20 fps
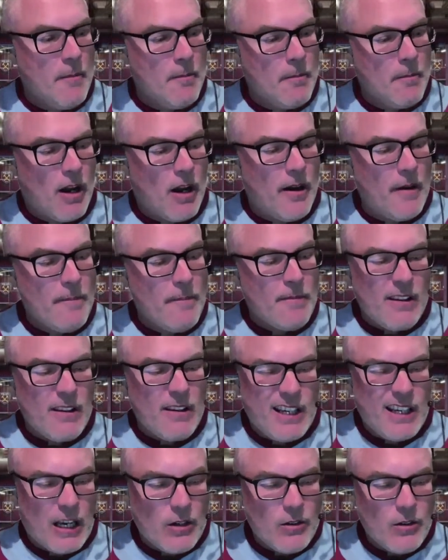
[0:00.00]
But,
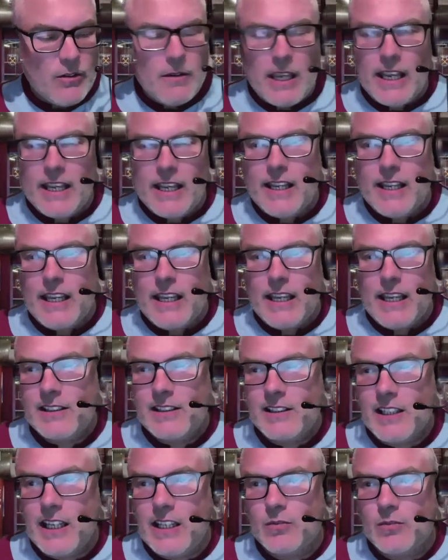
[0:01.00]
you know,
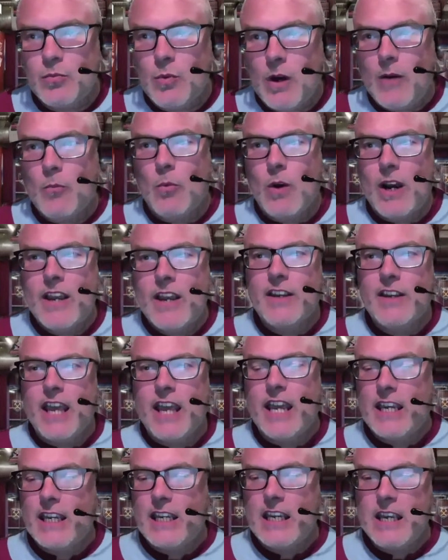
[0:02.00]
it's one way of
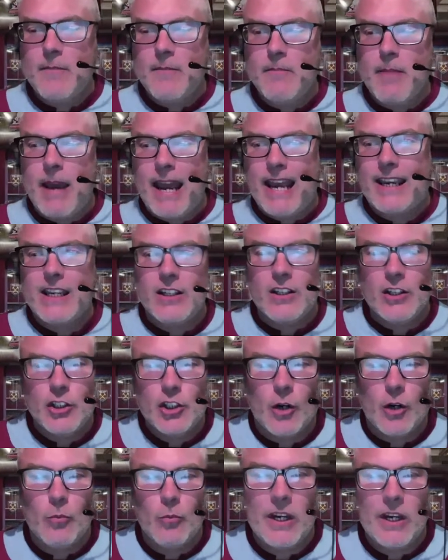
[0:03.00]
getting him back in the
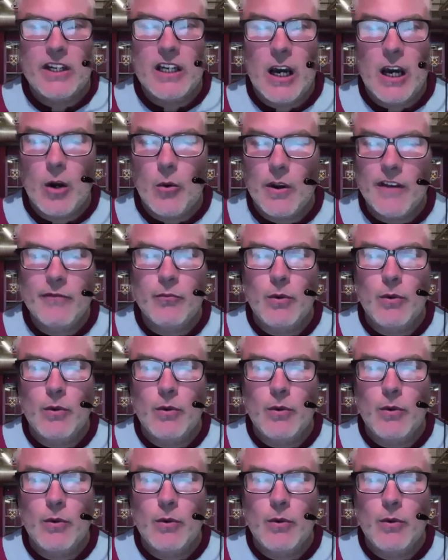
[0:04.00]
shop window if